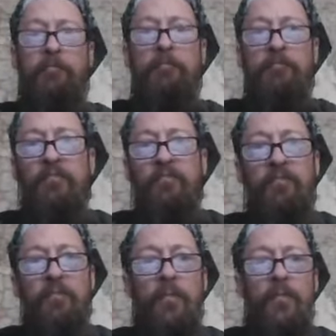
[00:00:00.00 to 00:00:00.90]

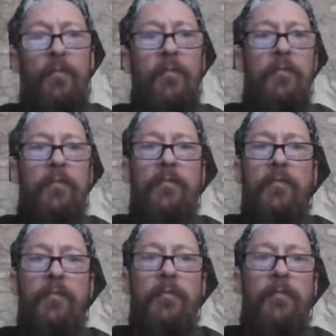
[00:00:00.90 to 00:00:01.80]

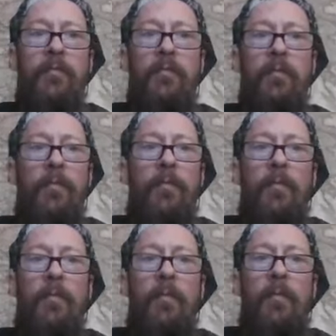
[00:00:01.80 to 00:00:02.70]

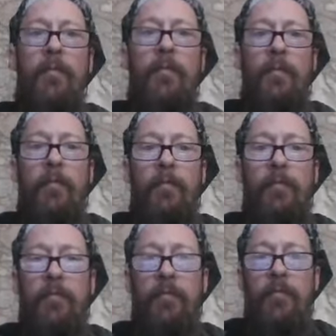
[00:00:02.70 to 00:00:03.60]

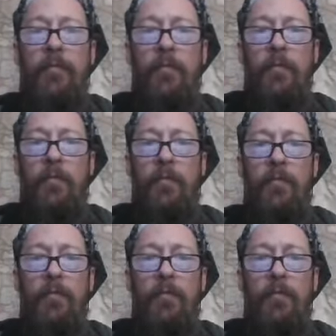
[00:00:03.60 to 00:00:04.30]
Nobody speaks.